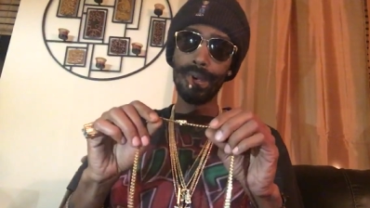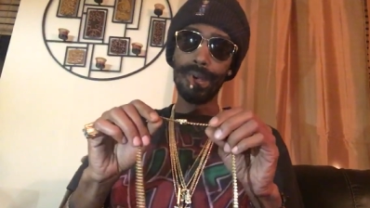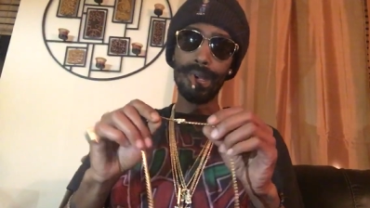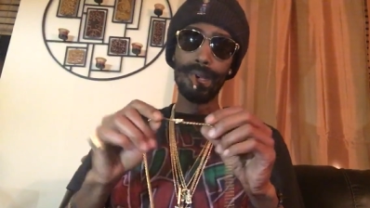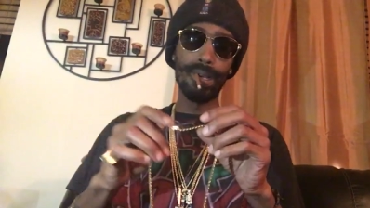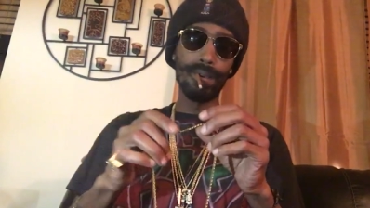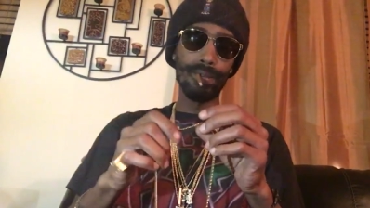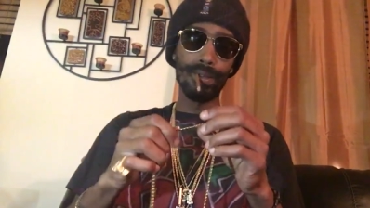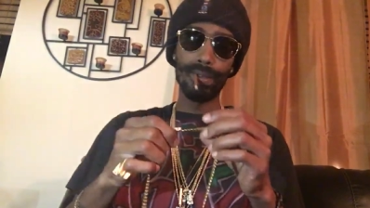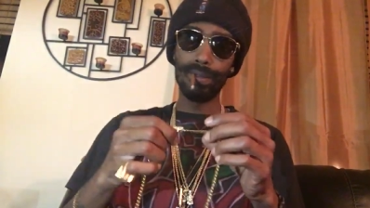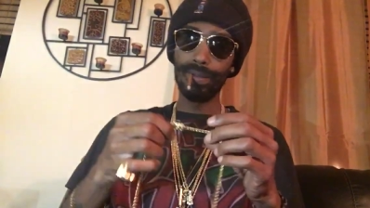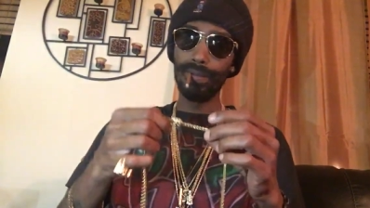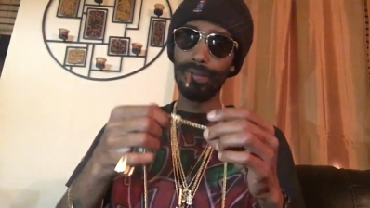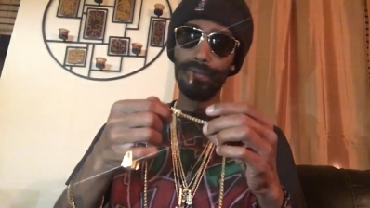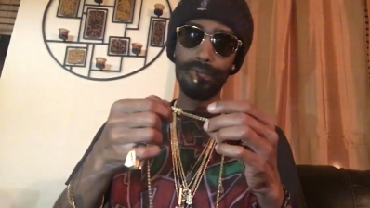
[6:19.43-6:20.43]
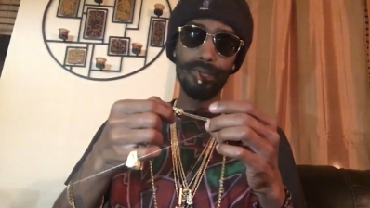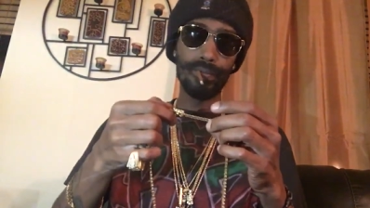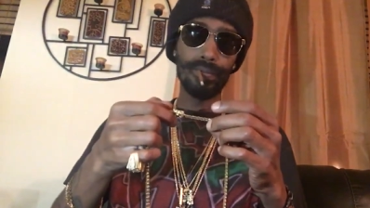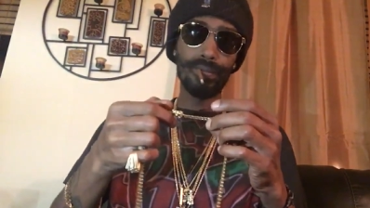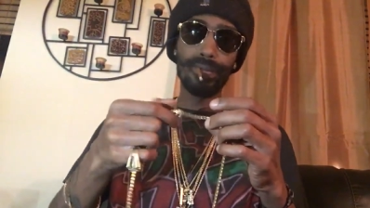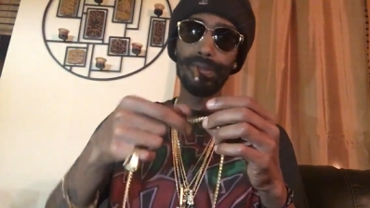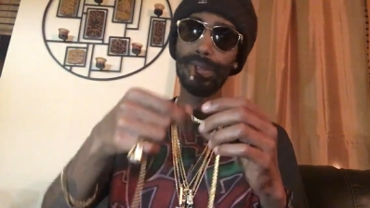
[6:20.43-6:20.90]
I love it.
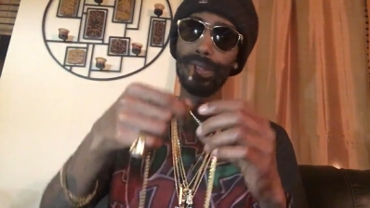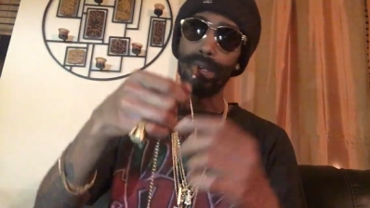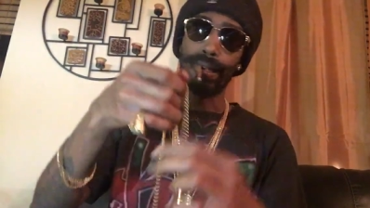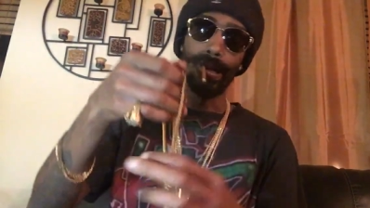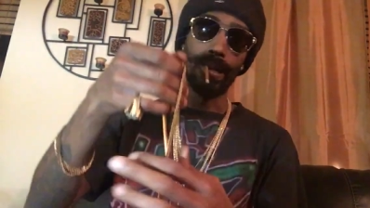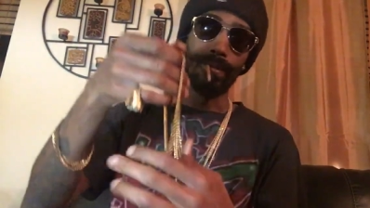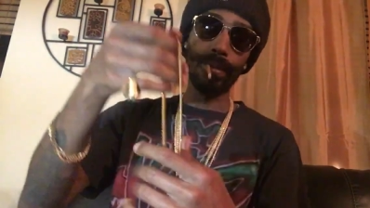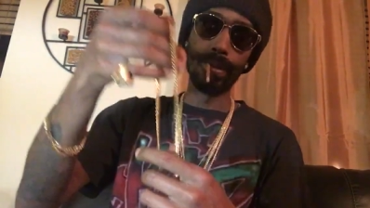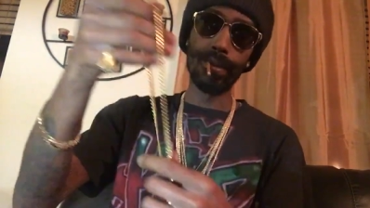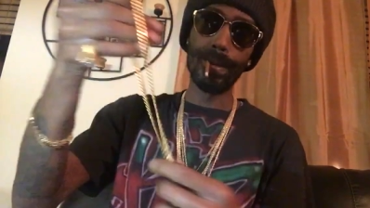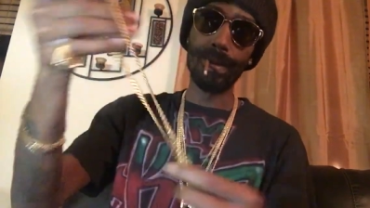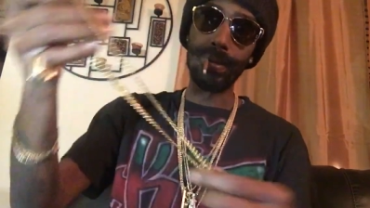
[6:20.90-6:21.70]
I love it.